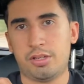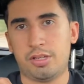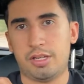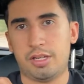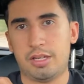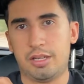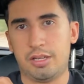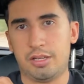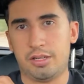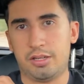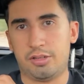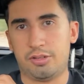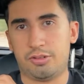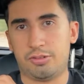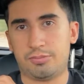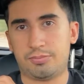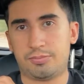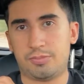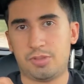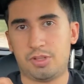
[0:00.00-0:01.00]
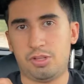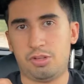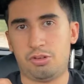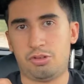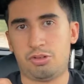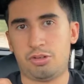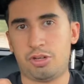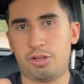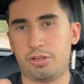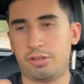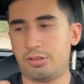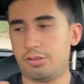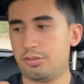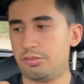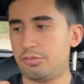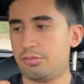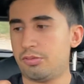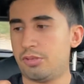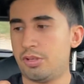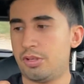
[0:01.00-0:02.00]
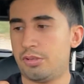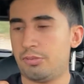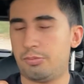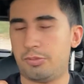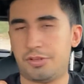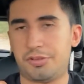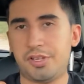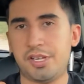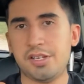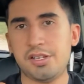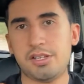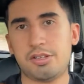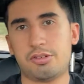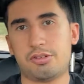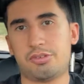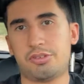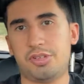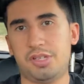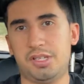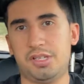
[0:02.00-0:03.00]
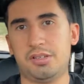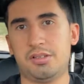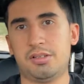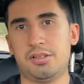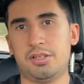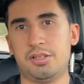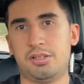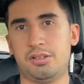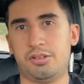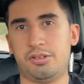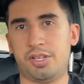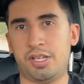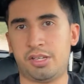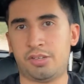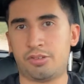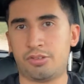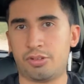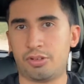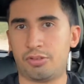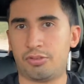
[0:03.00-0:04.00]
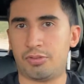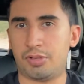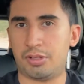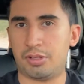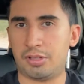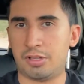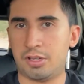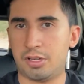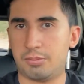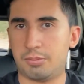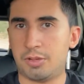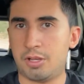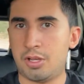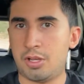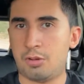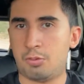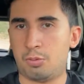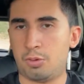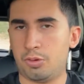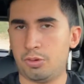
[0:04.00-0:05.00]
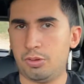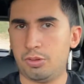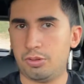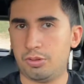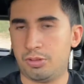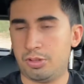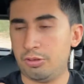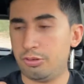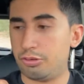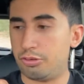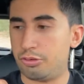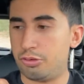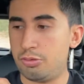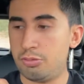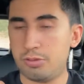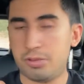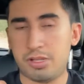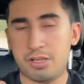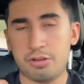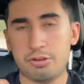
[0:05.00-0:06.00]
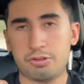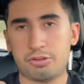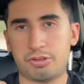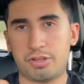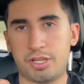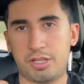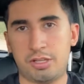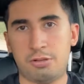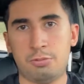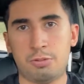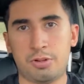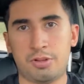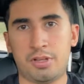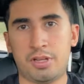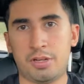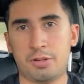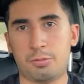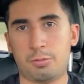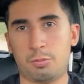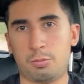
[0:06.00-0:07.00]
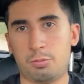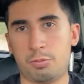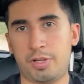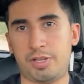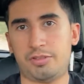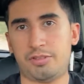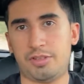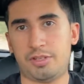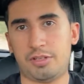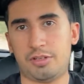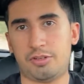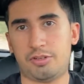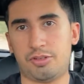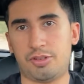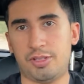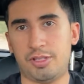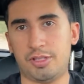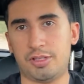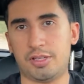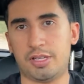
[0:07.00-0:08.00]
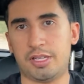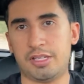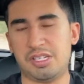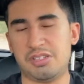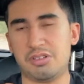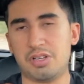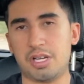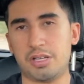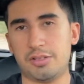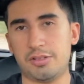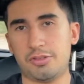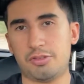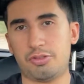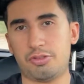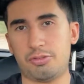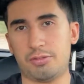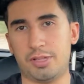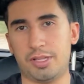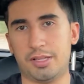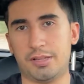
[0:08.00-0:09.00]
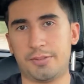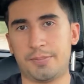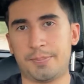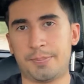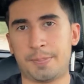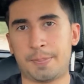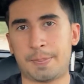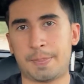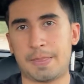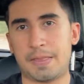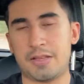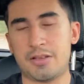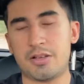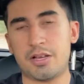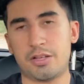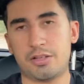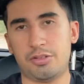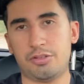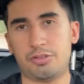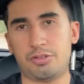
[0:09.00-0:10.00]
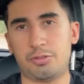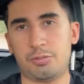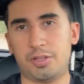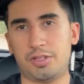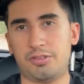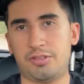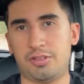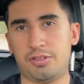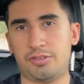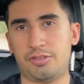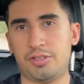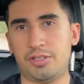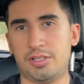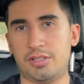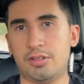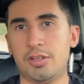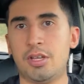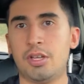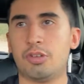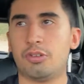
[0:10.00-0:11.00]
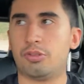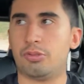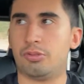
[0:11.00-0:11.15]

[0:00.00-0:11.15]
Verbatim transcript: and you start retaining your seed and your tank starts filling up. Well, look, there was 2 years that you were there wasting your seed and you got used to it. You got used to wasting your seed. So